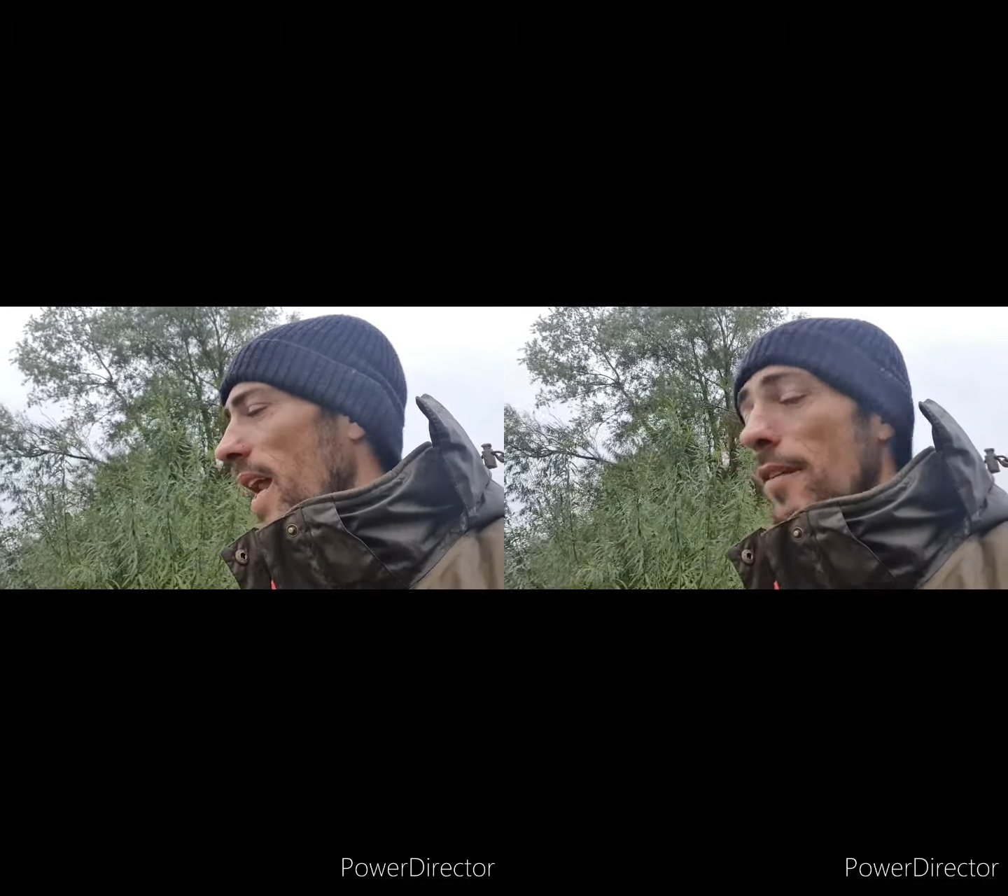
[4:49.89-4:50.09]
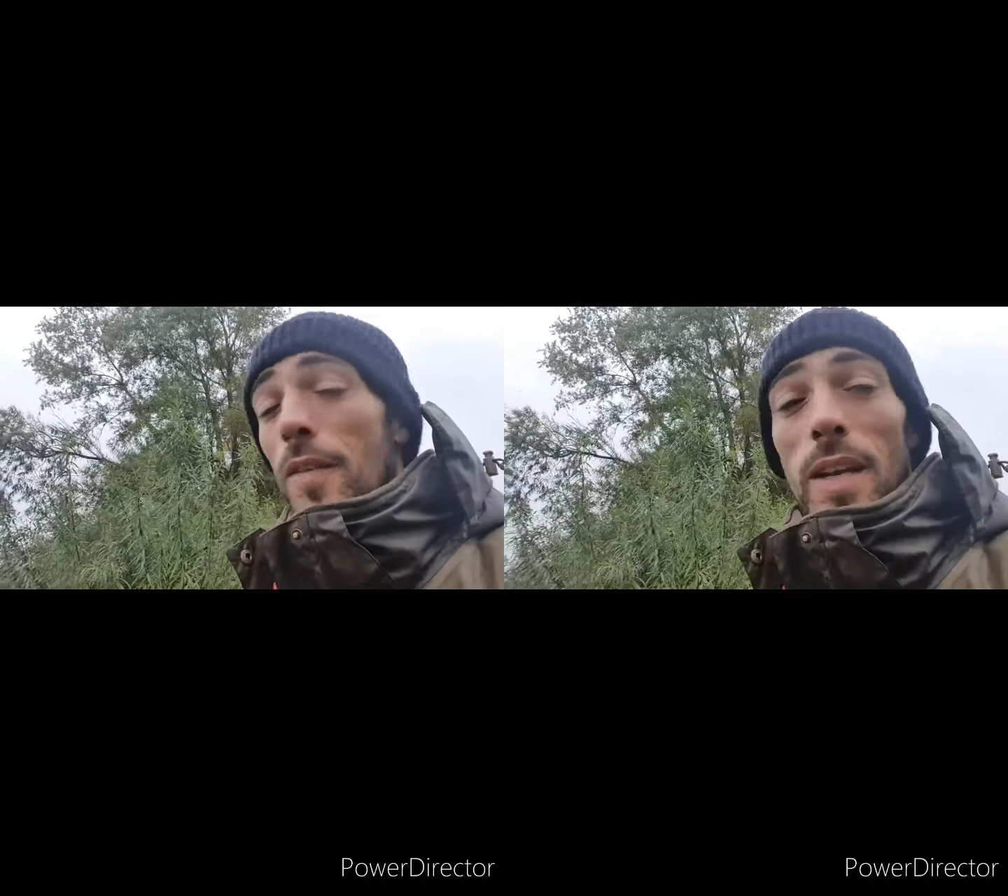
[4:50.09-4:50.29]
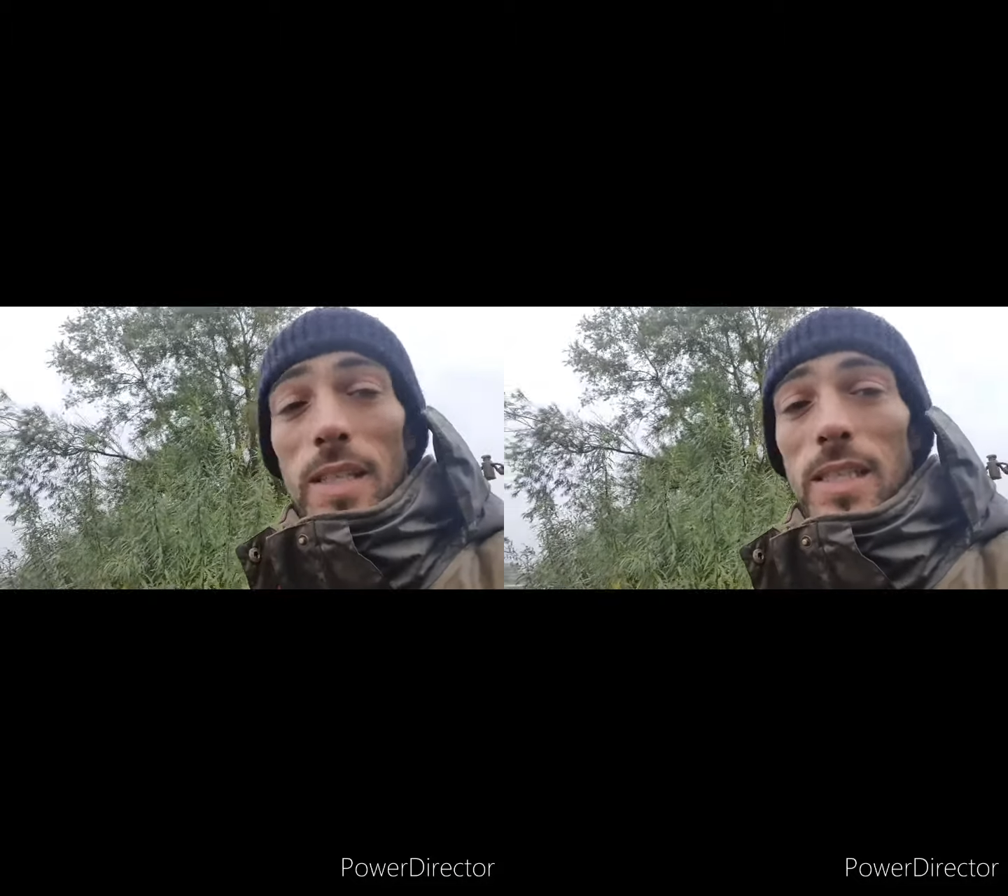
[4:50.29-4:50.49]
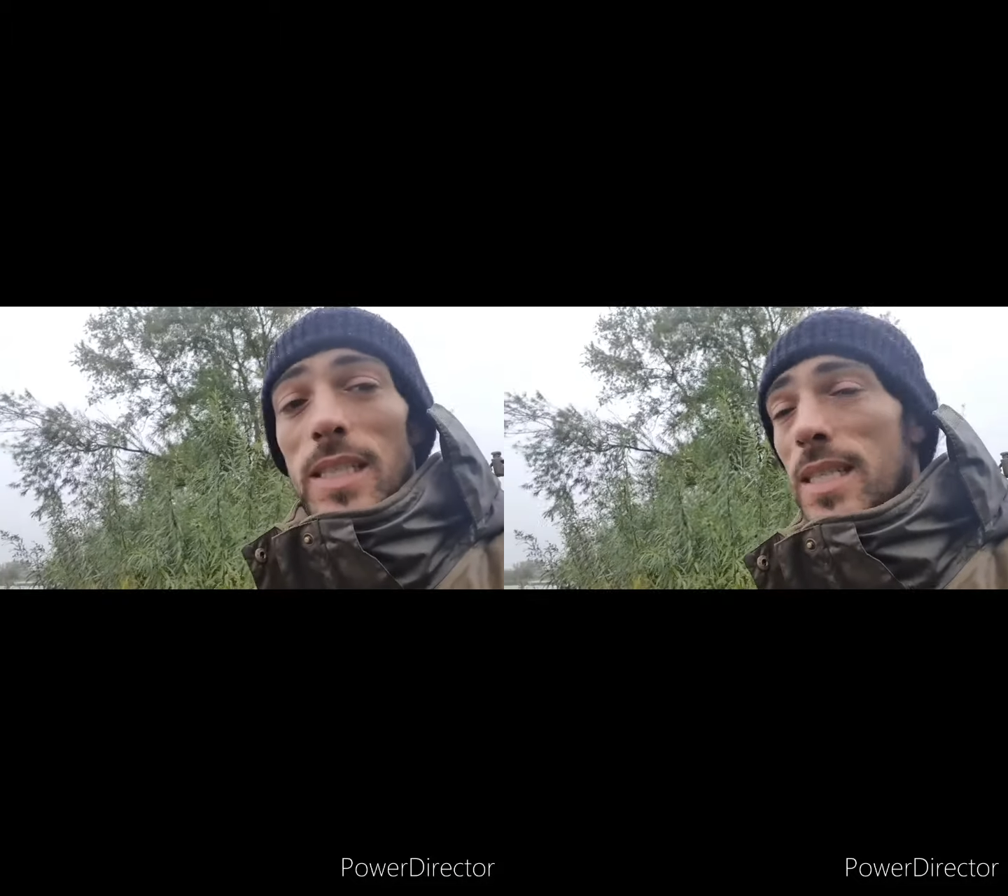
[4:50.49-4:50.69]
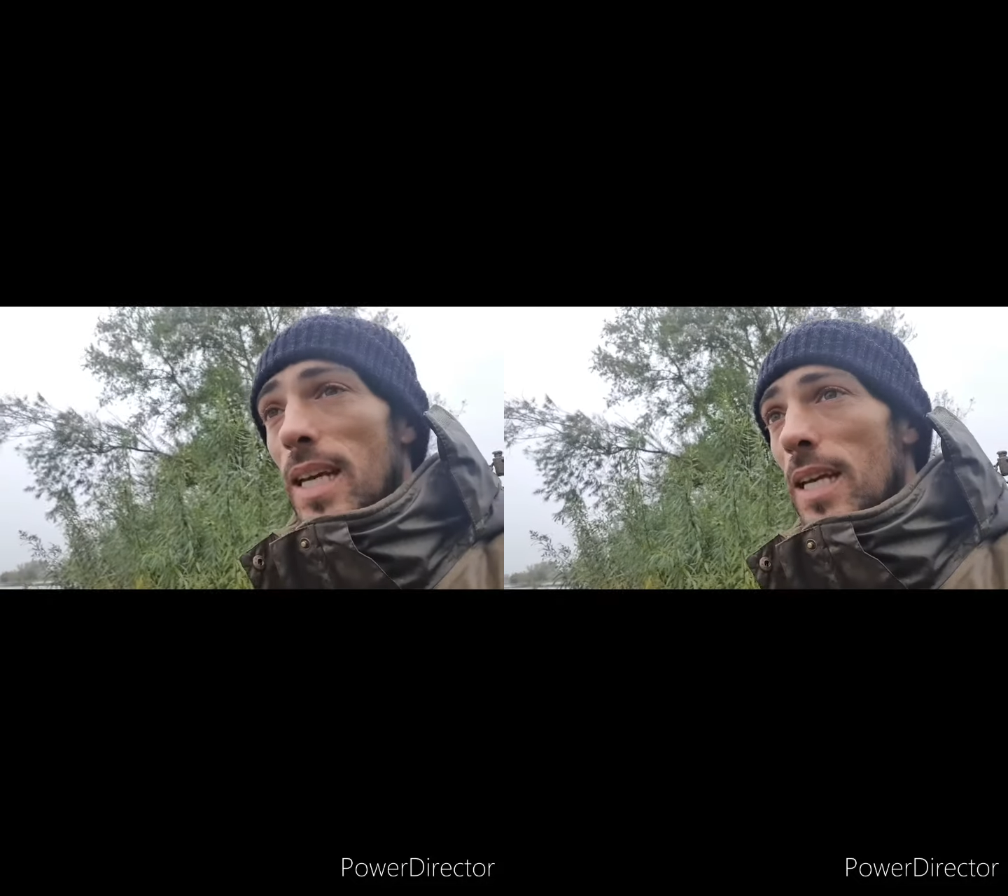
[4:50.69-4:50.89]
anything that's
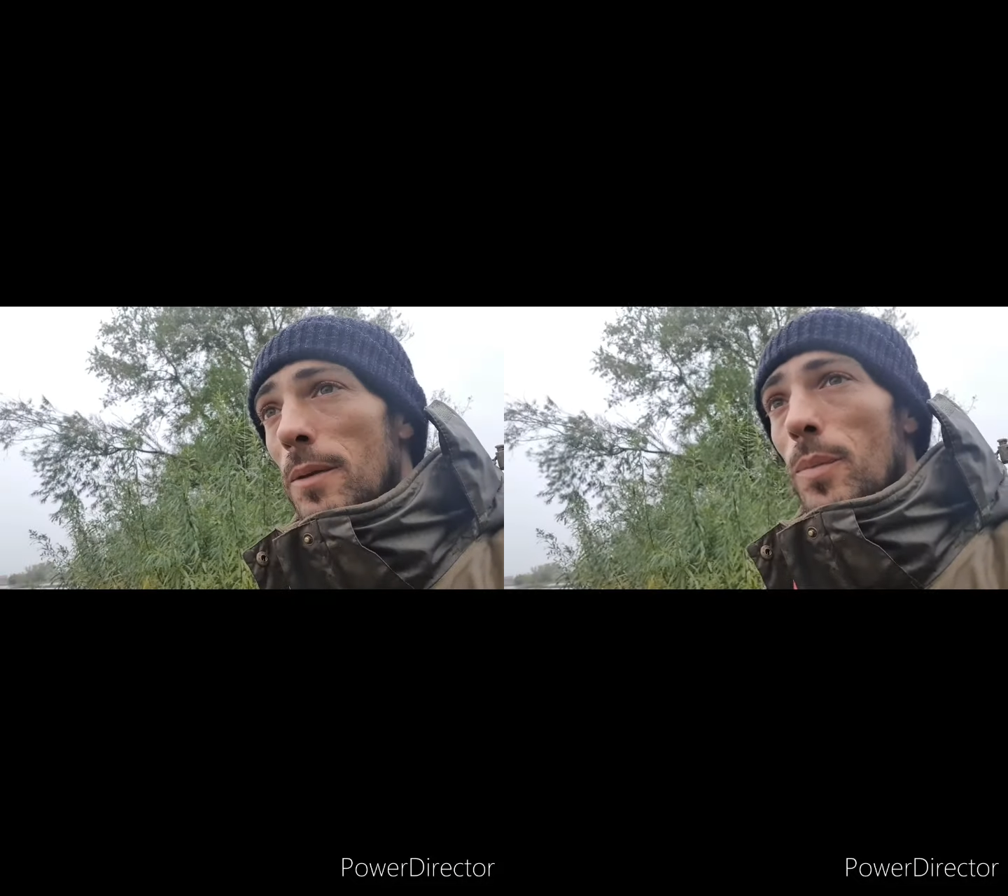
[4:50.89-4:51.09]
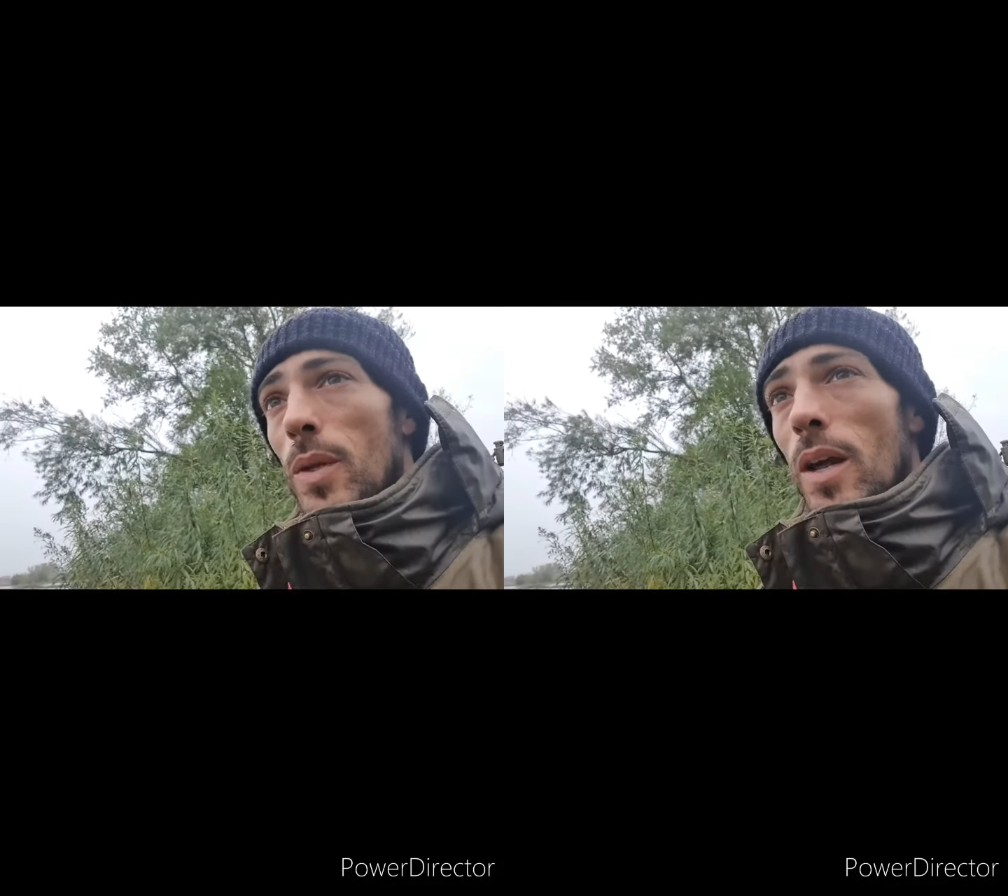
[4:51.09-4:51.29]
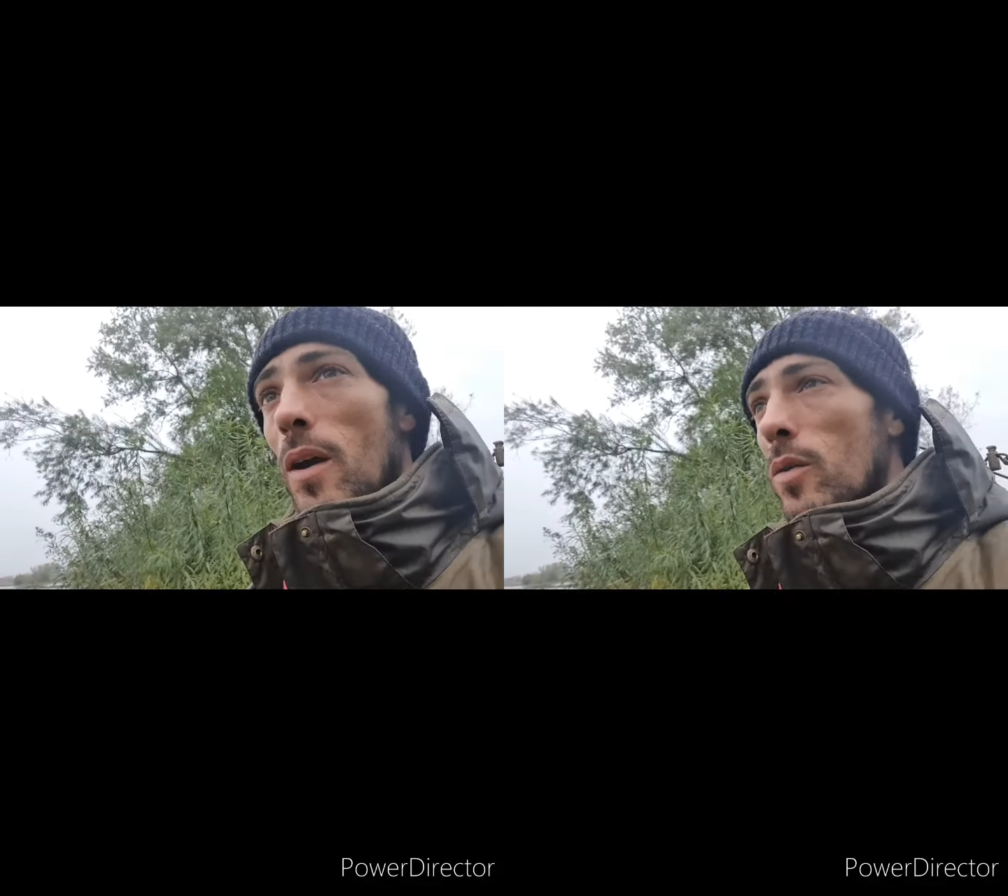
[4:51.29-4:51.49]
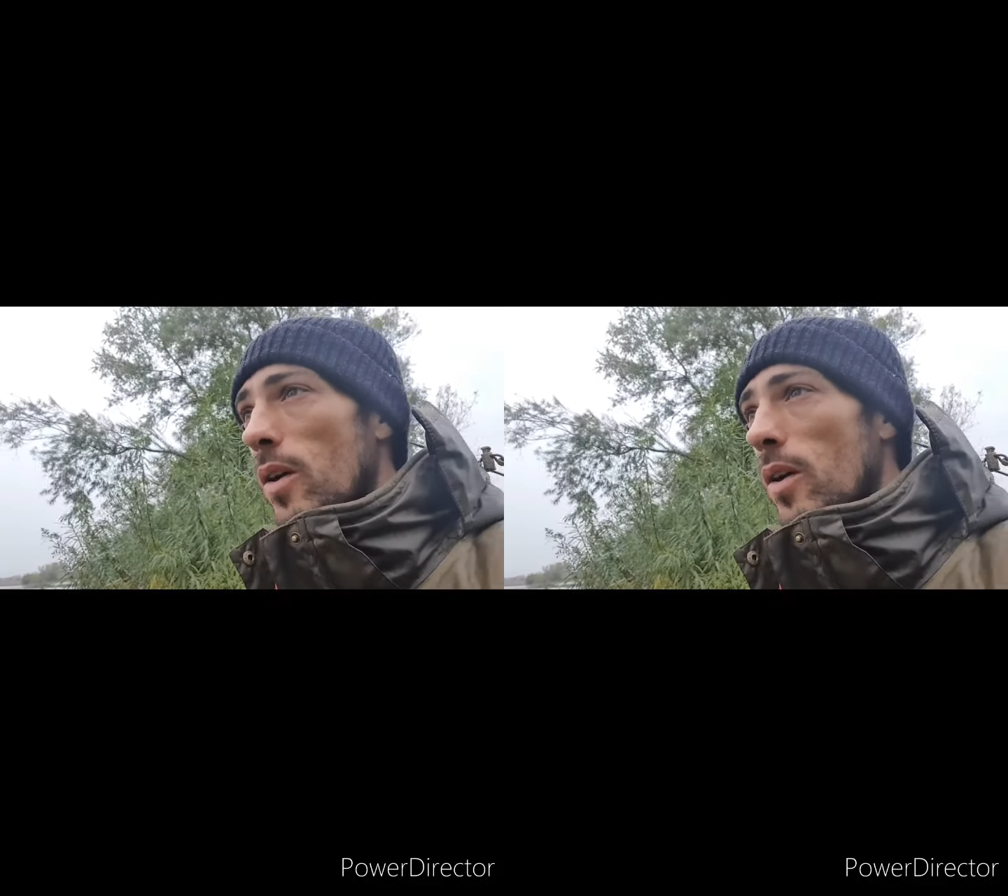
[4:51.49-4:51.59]
deep, you know,